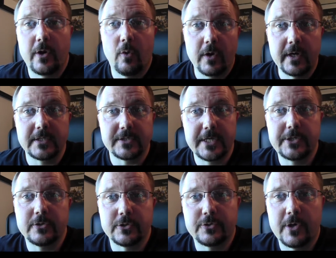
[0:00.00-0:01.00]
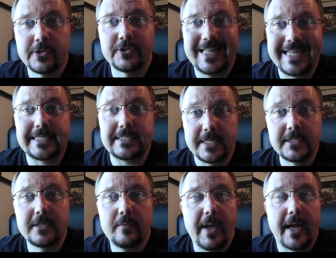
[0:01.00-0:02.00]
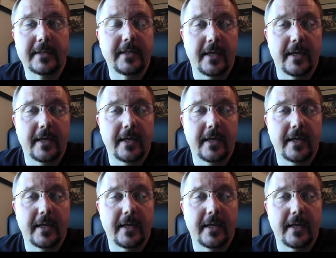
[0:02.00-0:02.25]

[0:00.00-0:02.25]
the organizational structure that existed back